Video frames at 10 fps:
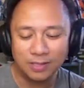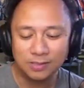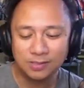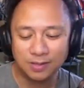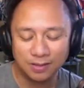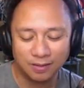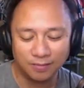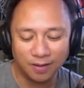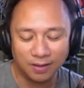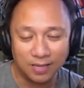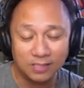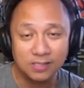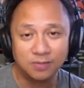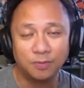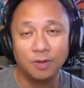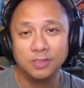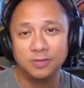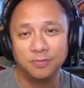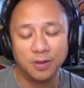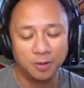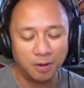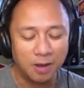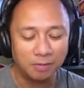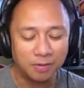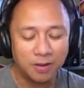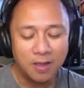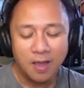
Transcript: That's. Uh, uh, I guess it's for us to figure out.